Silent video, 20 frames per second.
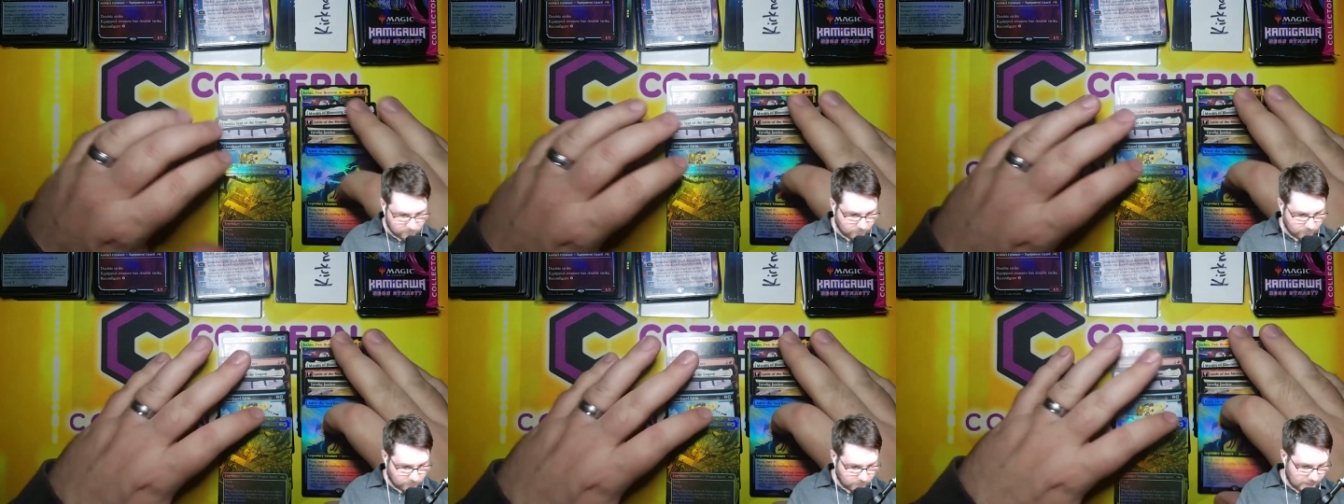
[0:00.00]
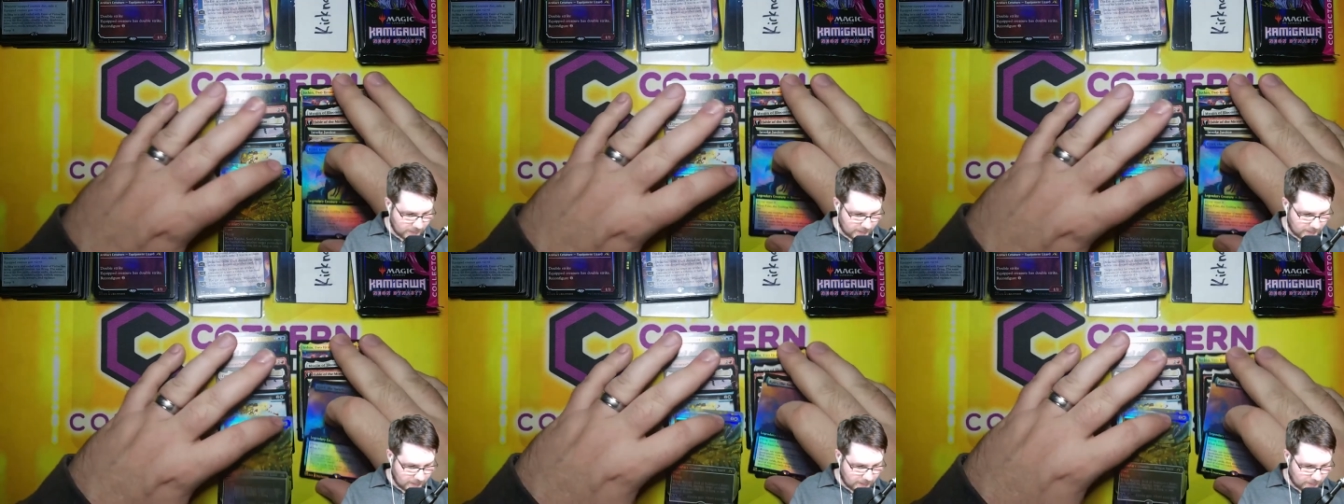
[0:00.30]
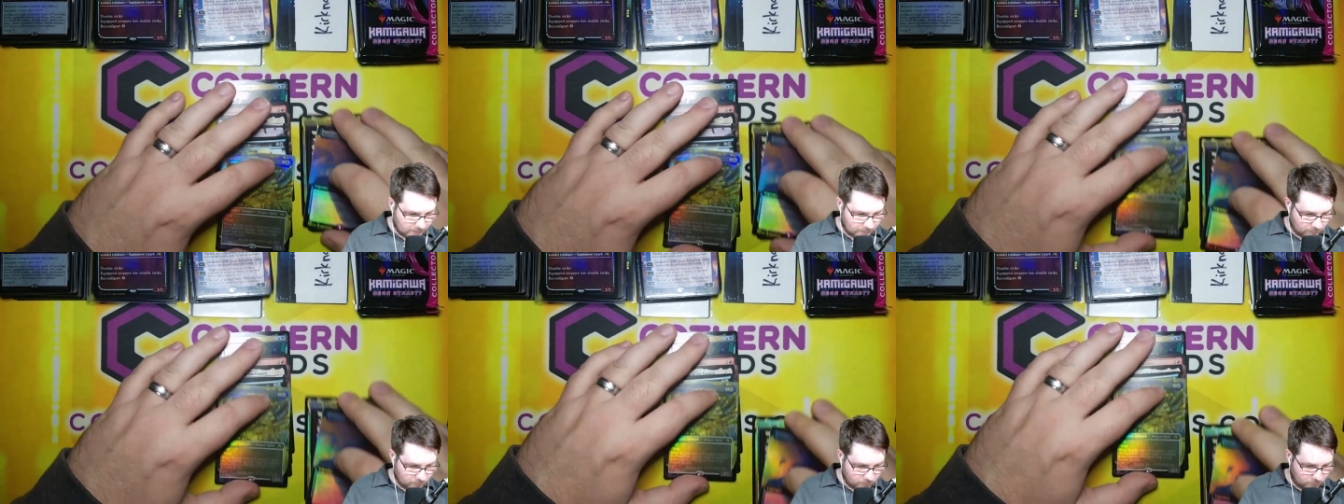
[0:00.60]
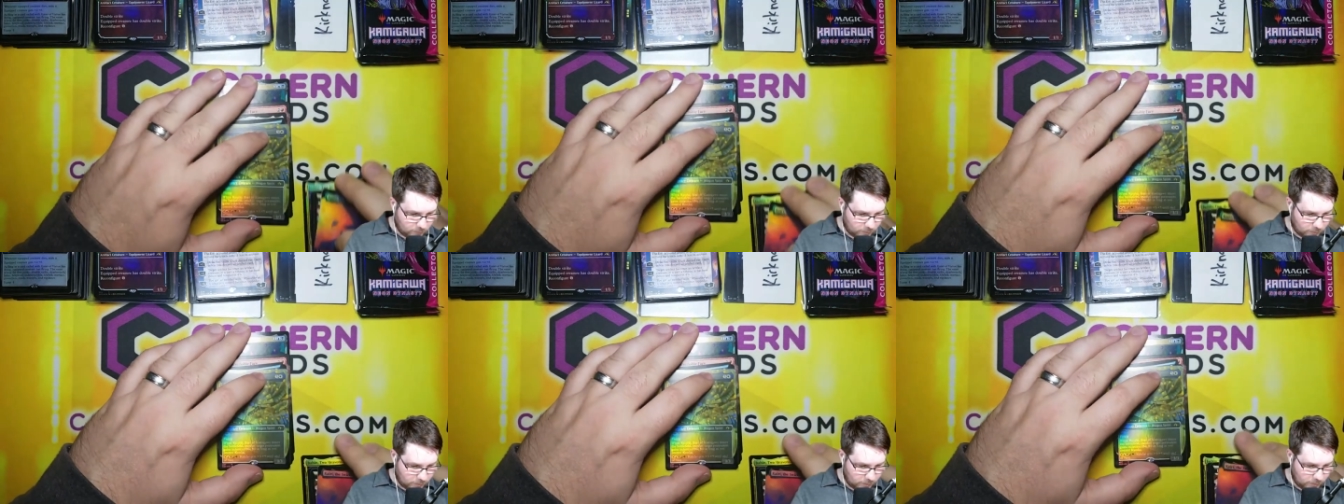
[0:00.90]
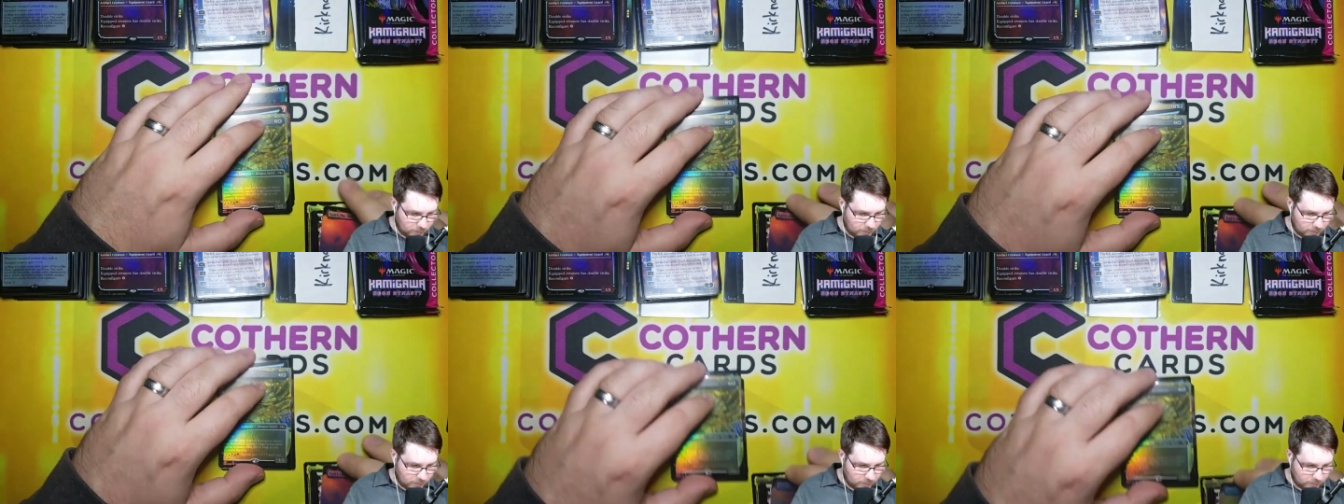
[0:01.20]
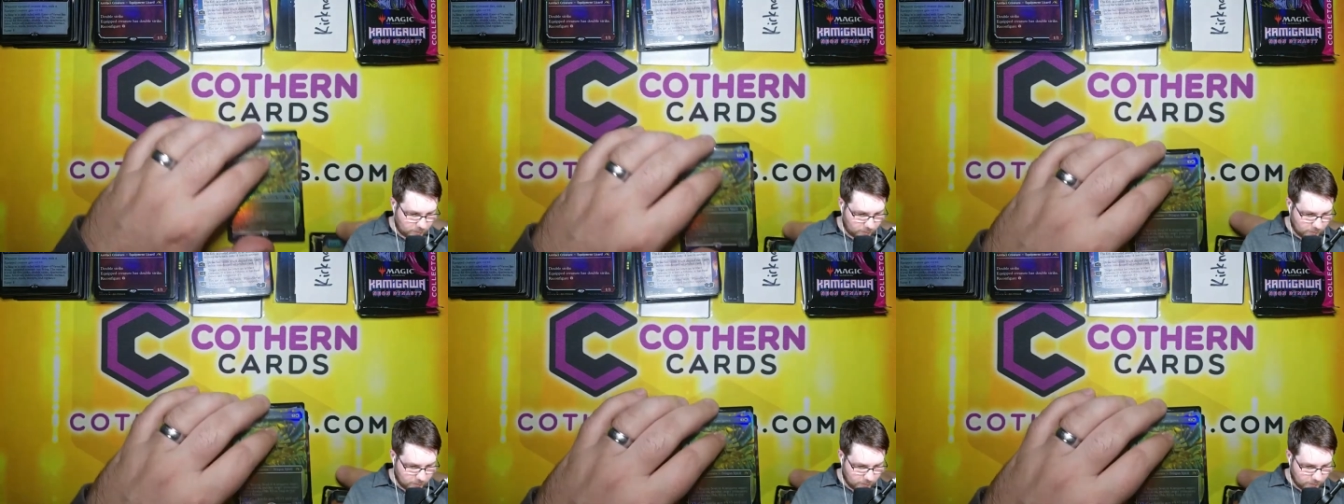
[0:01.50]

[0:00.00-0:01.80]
thirty-eight. So Kirknall